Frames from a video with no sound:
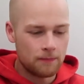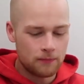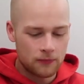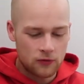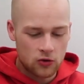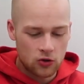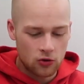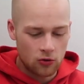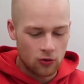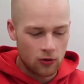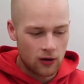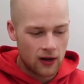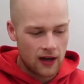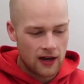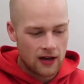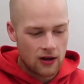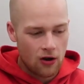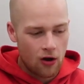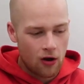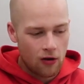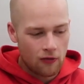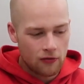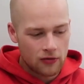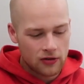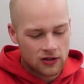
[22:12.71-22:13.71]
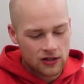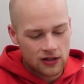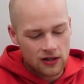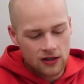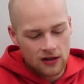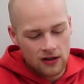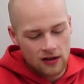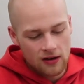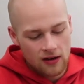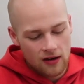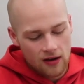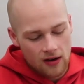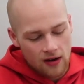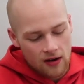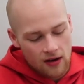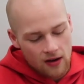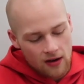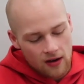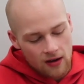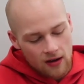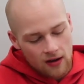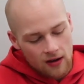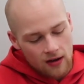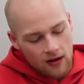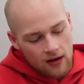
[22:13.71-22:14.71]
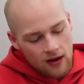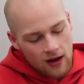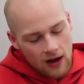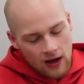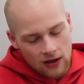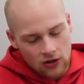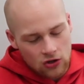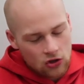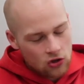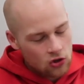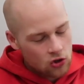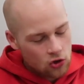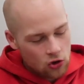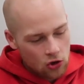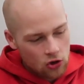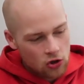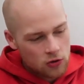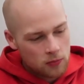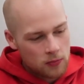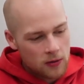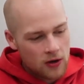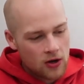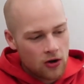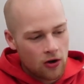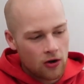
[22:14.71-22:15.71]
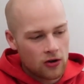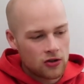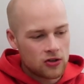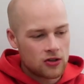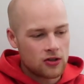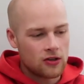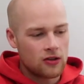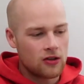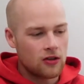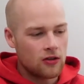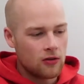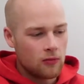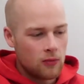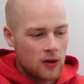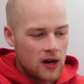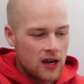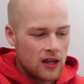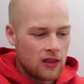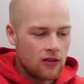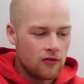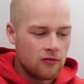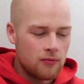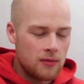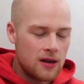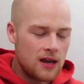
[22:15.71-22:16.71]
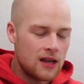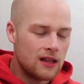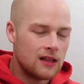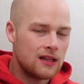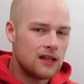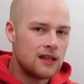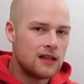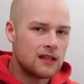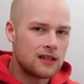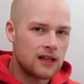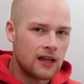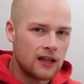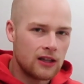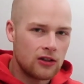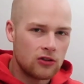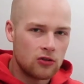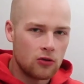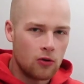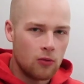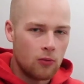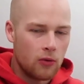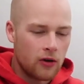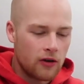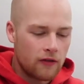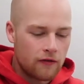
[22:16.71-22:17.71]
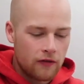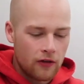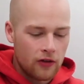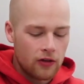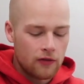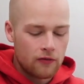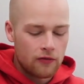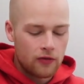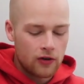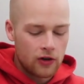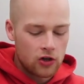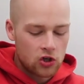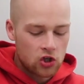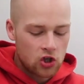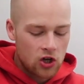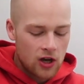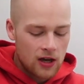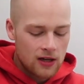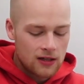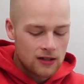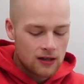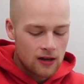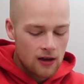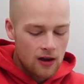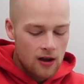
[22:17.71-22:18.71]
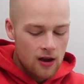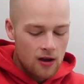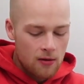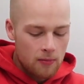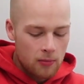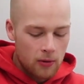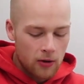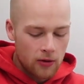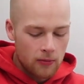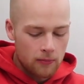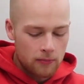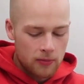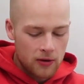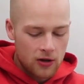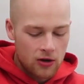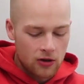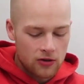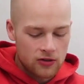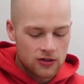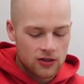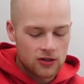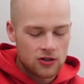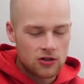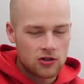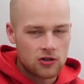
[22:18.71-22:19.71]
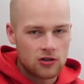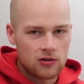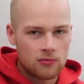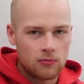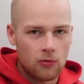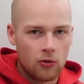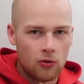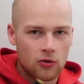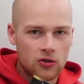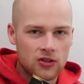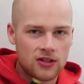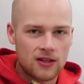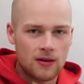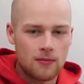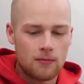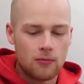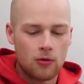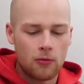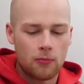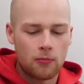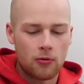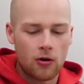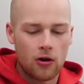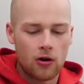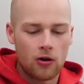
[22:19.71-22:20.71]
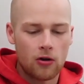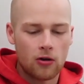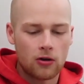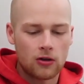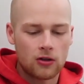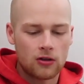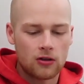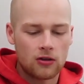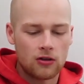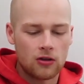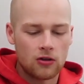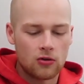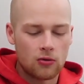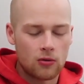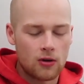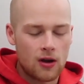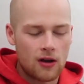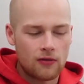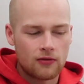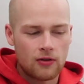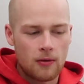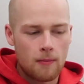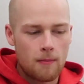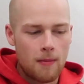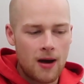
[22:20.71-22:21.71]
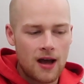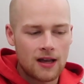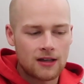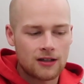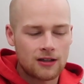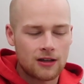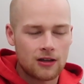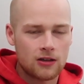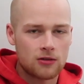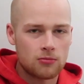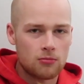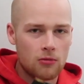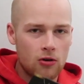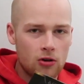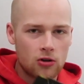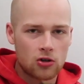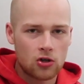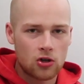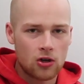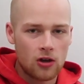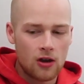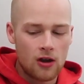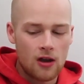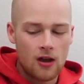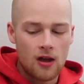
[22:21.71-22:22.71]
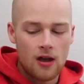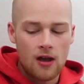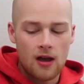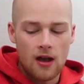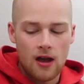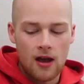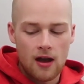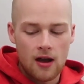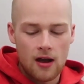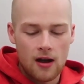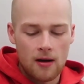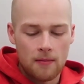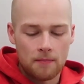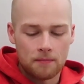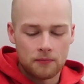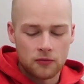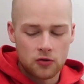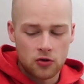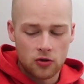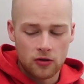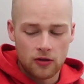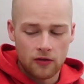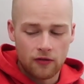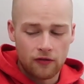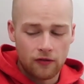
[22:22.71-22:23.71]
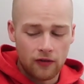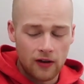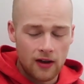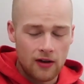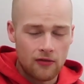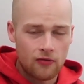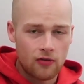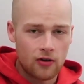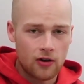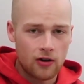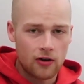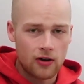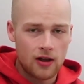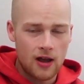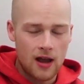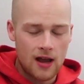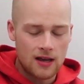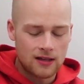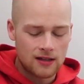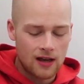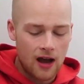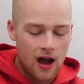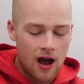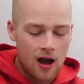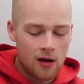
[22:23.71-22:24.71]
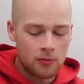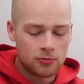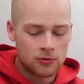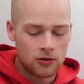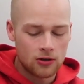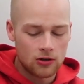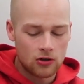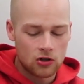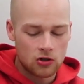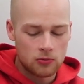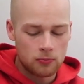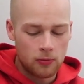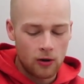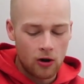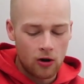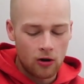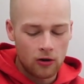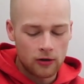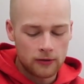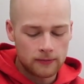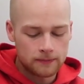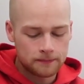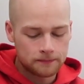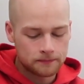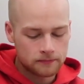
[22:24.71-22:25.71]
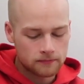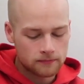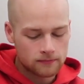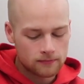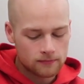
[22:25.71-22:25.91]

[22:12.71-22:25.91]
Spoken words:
So like, obviously, it's just because of the way they've made these, like, they don't want to fill them full of shit. But because this is a more simple product, they don't have to mask as much. So the flavouring on it is absolutely spot on.